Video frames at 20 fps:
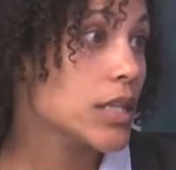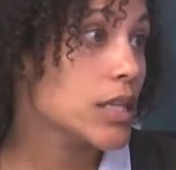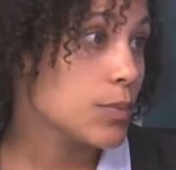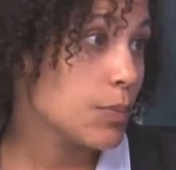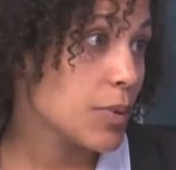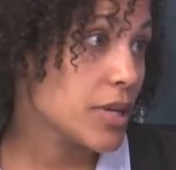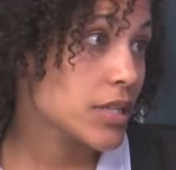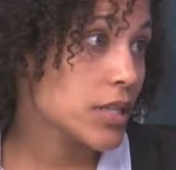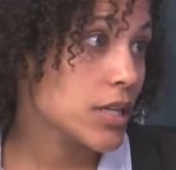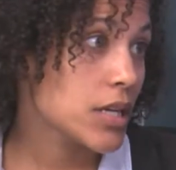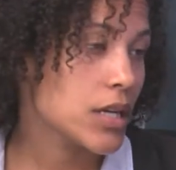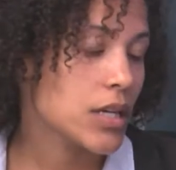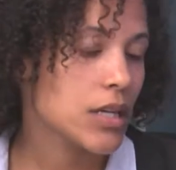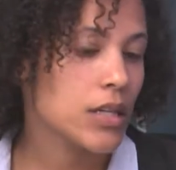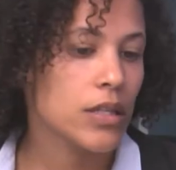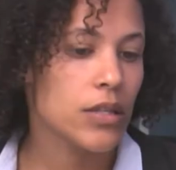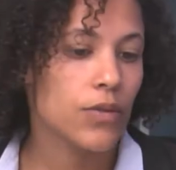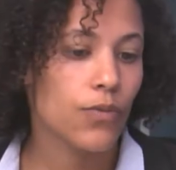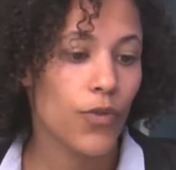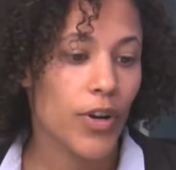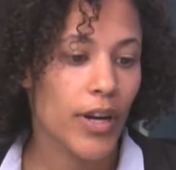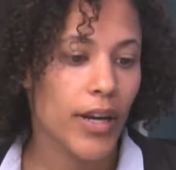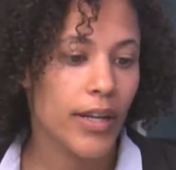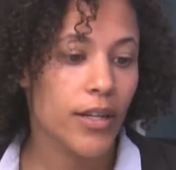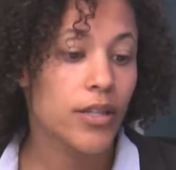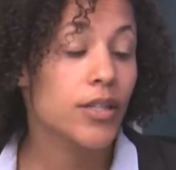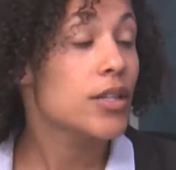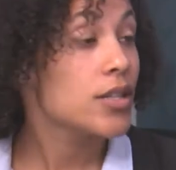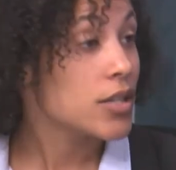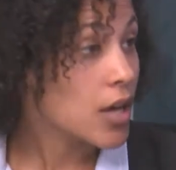this business really
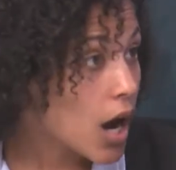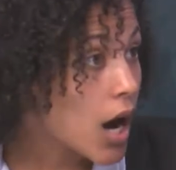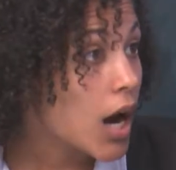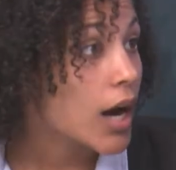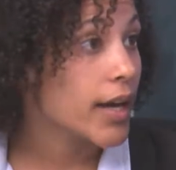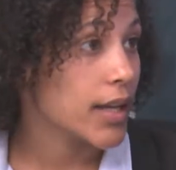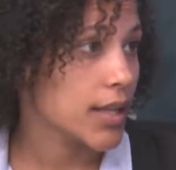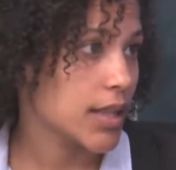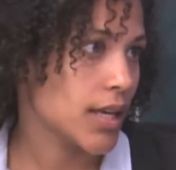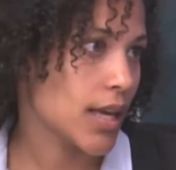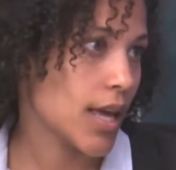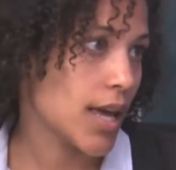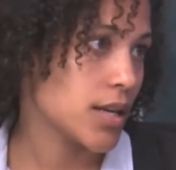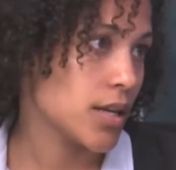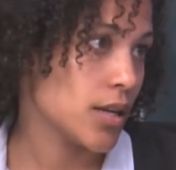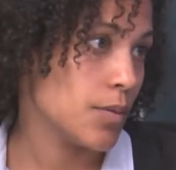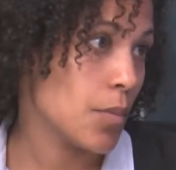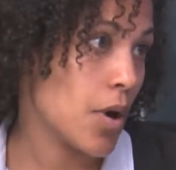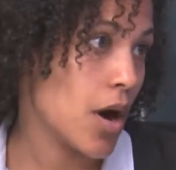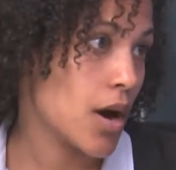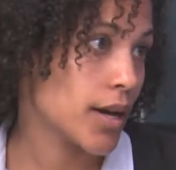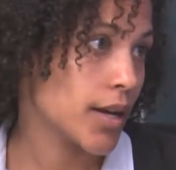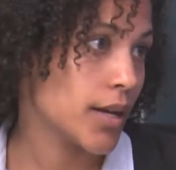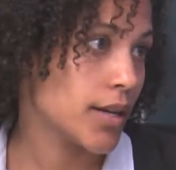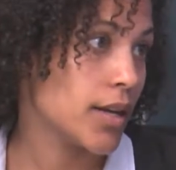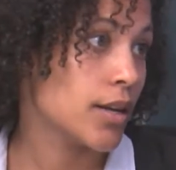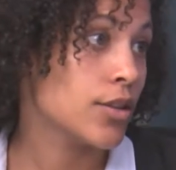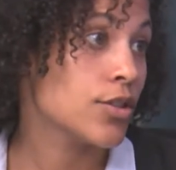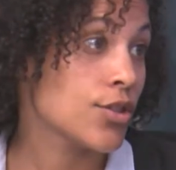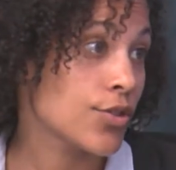to target the Kenyan market
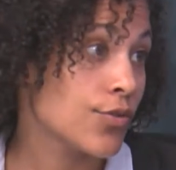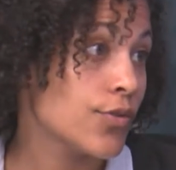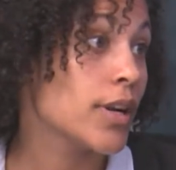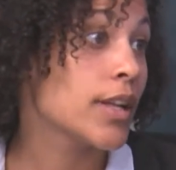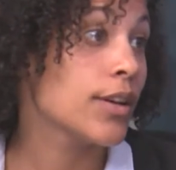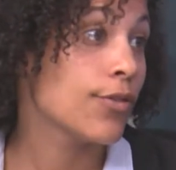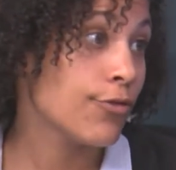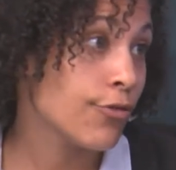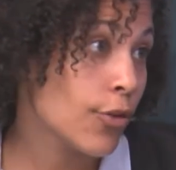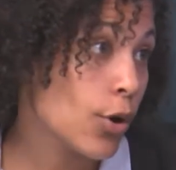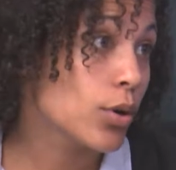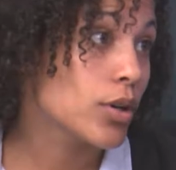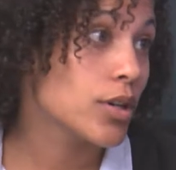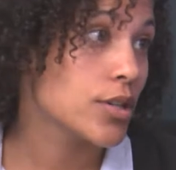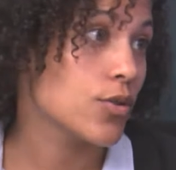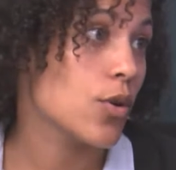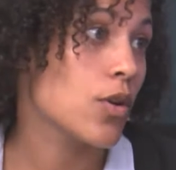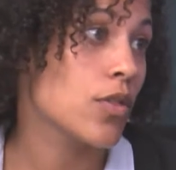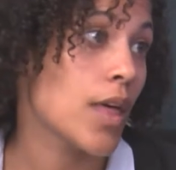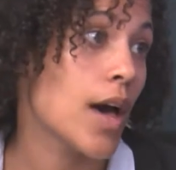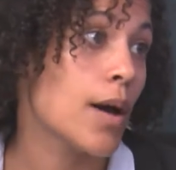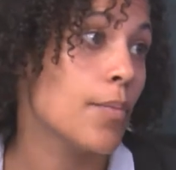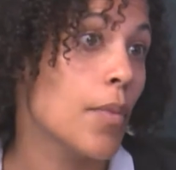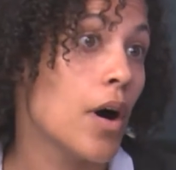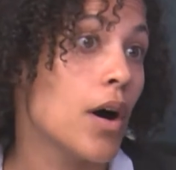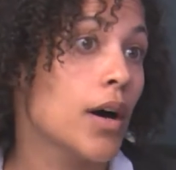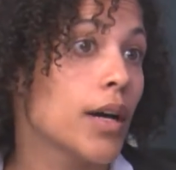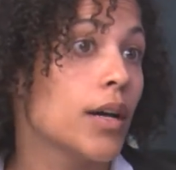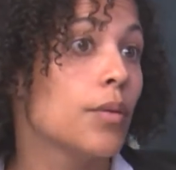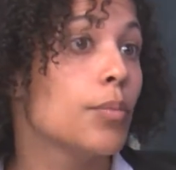and to really focus on that
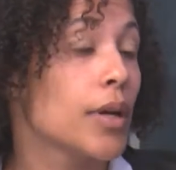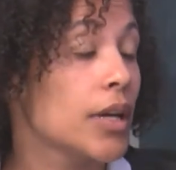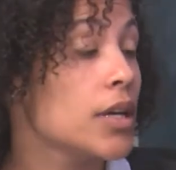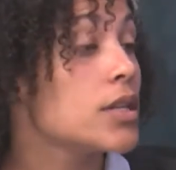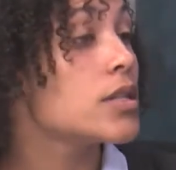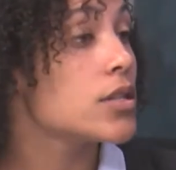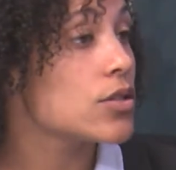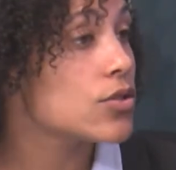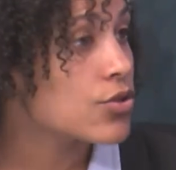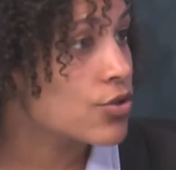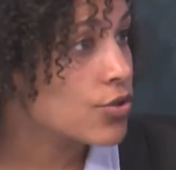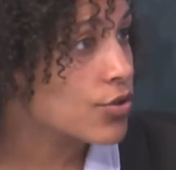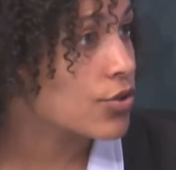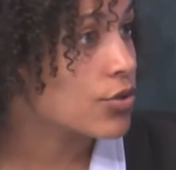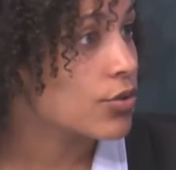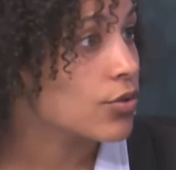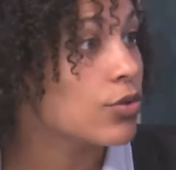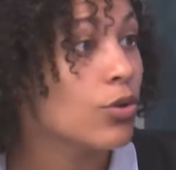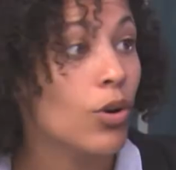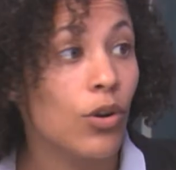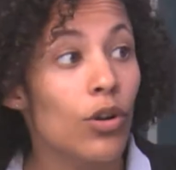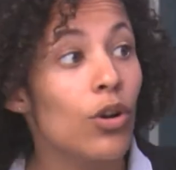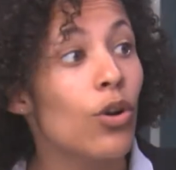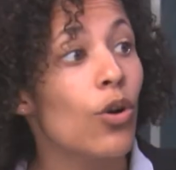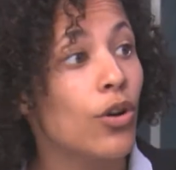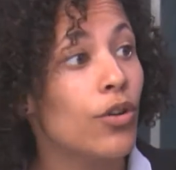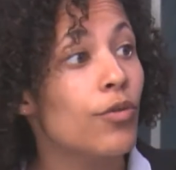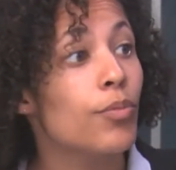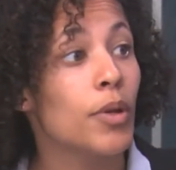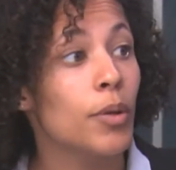market, because it's true, not a
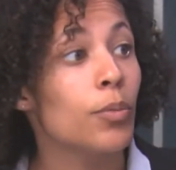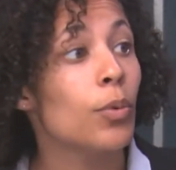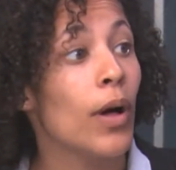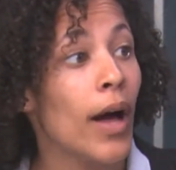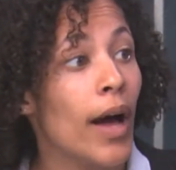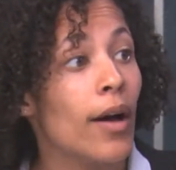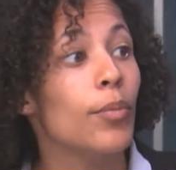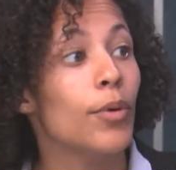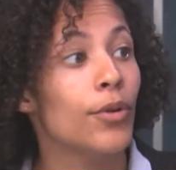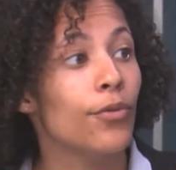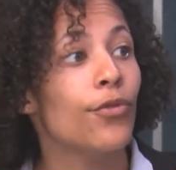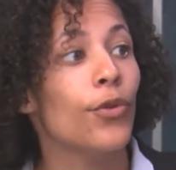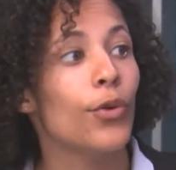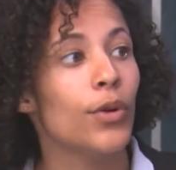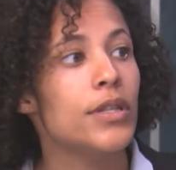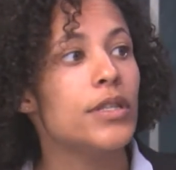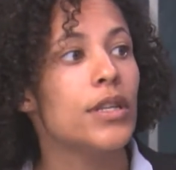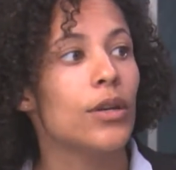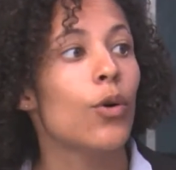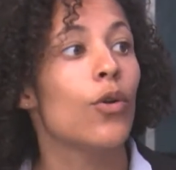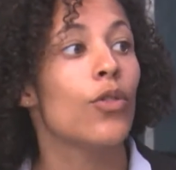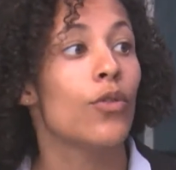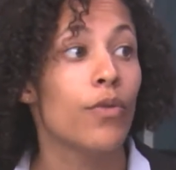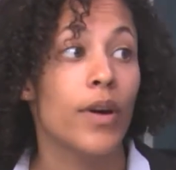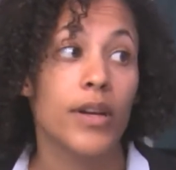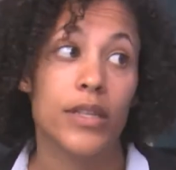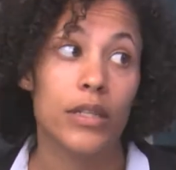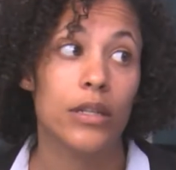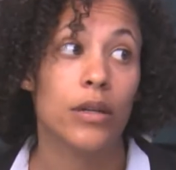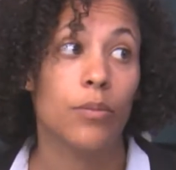lot of people have been focusing on the
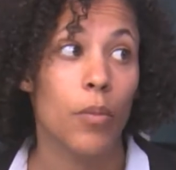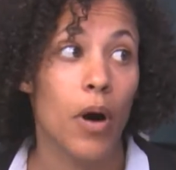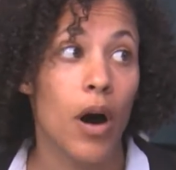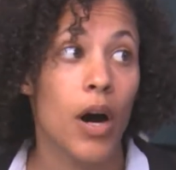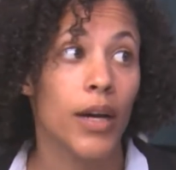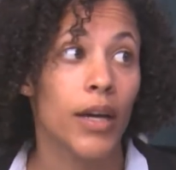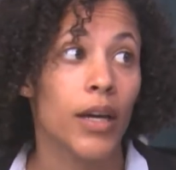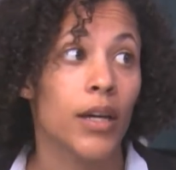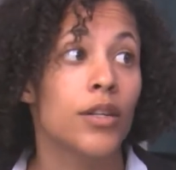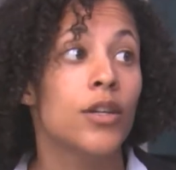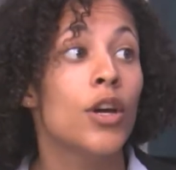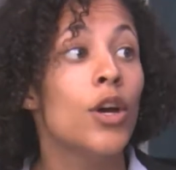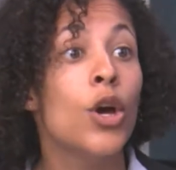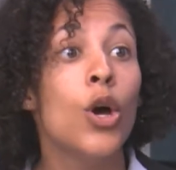resident market,